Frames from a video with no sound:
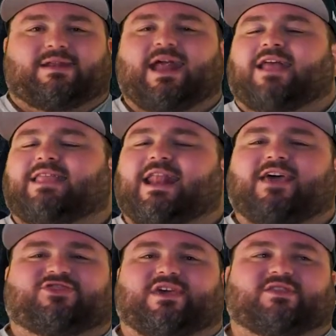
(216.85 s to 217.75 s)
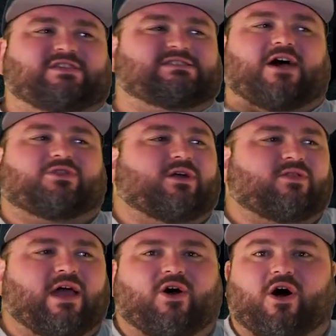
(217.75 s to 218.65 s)
Not that I think the South
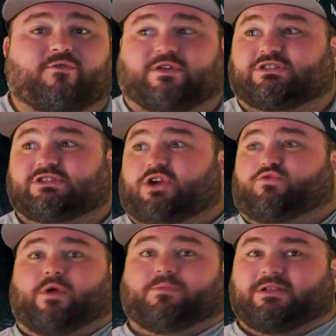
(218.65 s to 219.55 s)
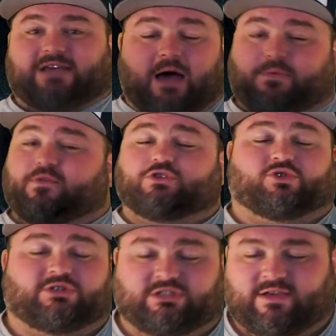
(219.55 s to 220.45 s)
Carolina offense is gonna rip the top off the
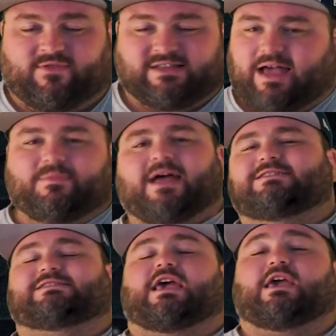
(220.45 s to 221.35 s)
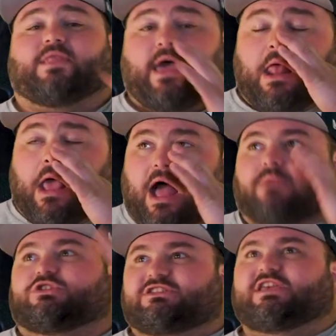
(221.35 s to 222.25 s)
Georgia defense. I'm not saying that.
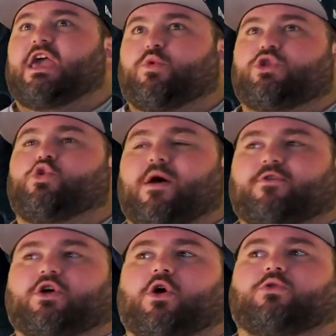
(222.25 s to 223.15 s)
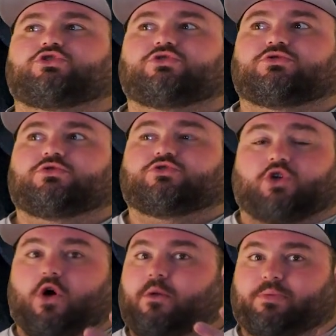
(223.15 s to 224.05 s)
I'm just saying, when you have a coach who's
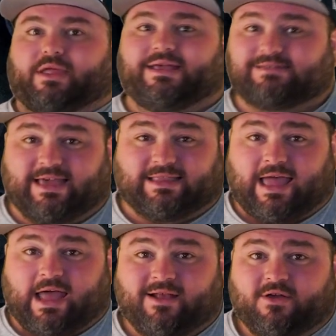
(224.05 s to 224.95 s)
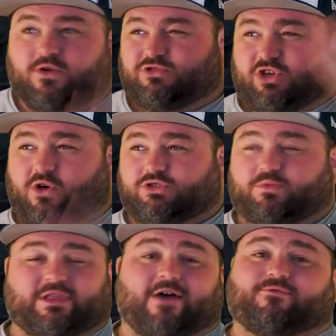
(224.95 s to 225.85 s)
calling plays like that, who's coaching
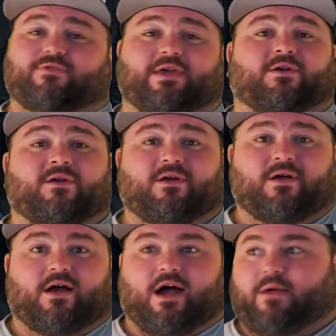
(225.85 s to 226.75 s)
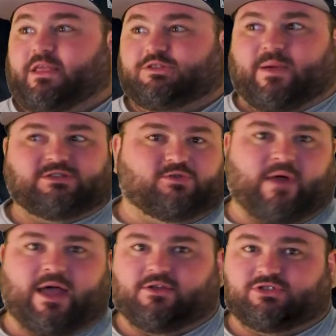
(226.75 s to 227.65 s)
without fear, I mean, Spencer
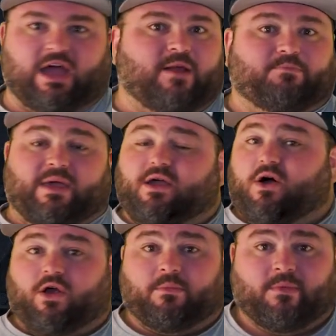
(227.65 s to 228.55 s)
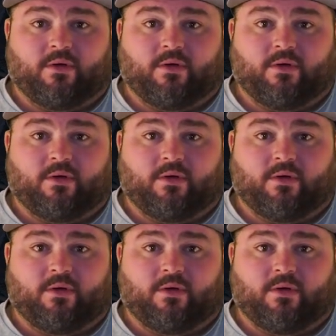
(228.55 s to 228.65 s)
Rattler's got a big arm.